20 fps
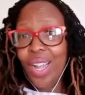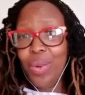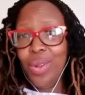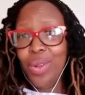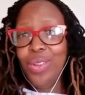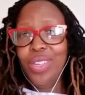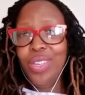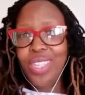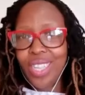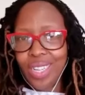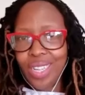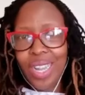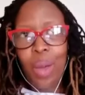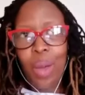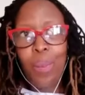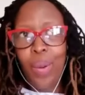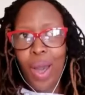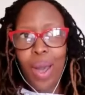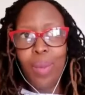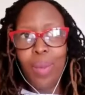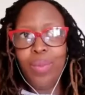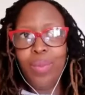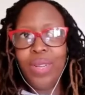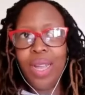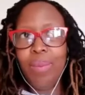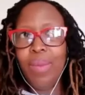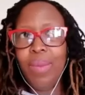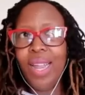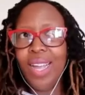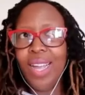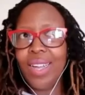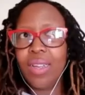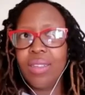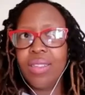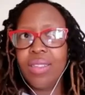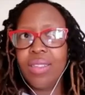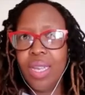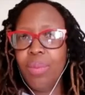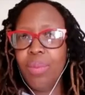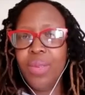when you said I popped, I'm like,
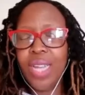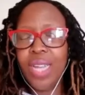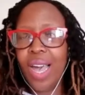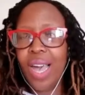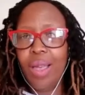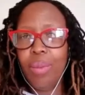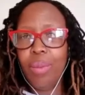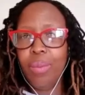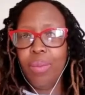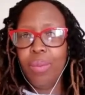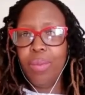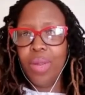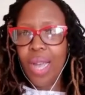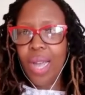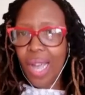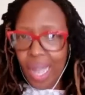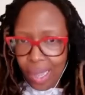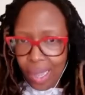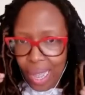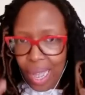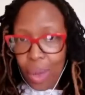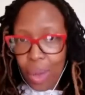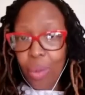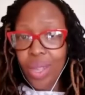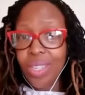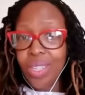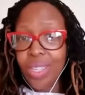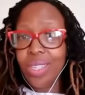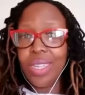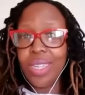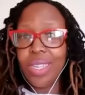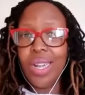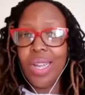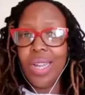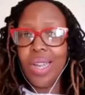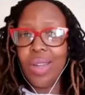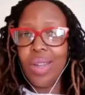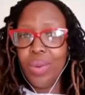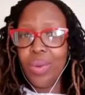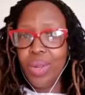same time I was
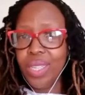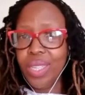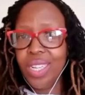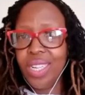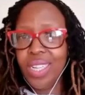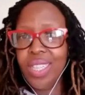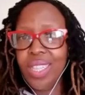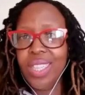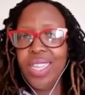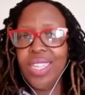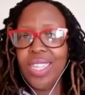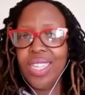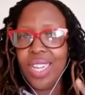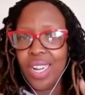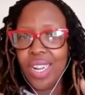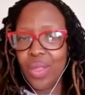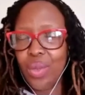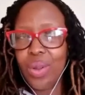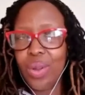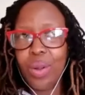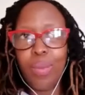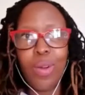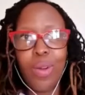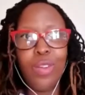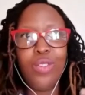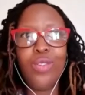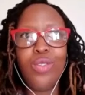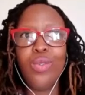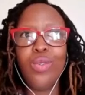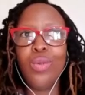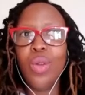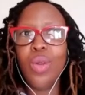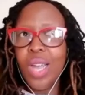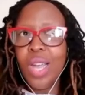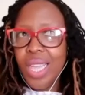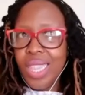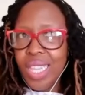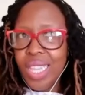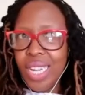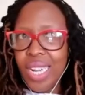researching this and I thought about you.
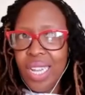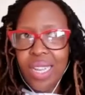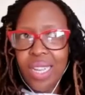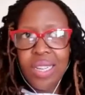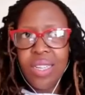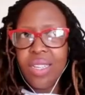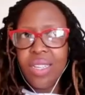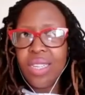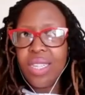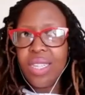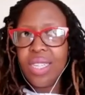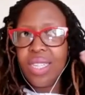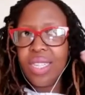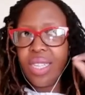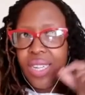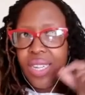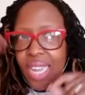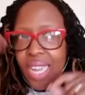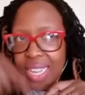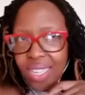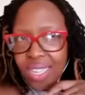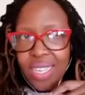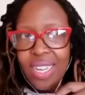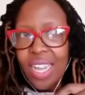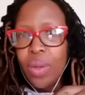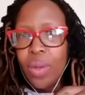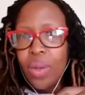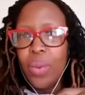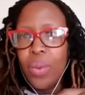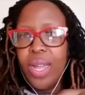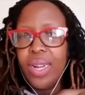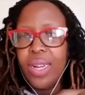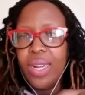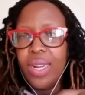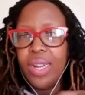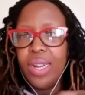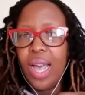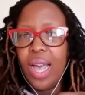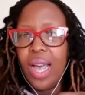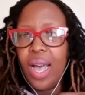The next day
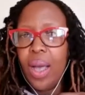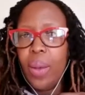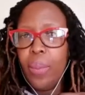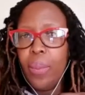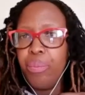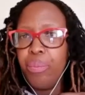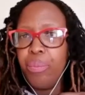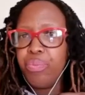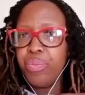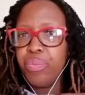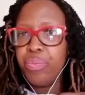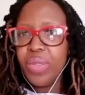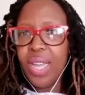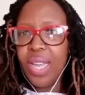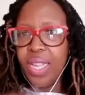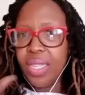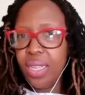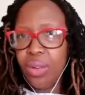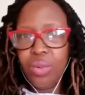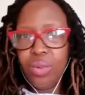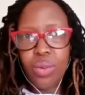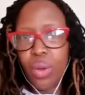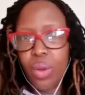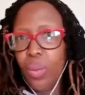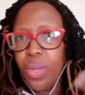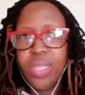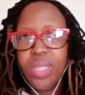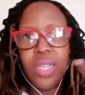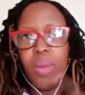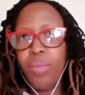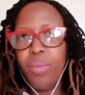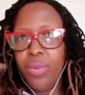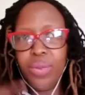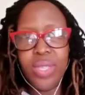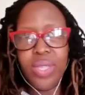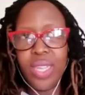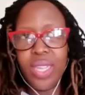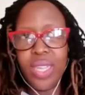when I sent you a WhatsApp, you said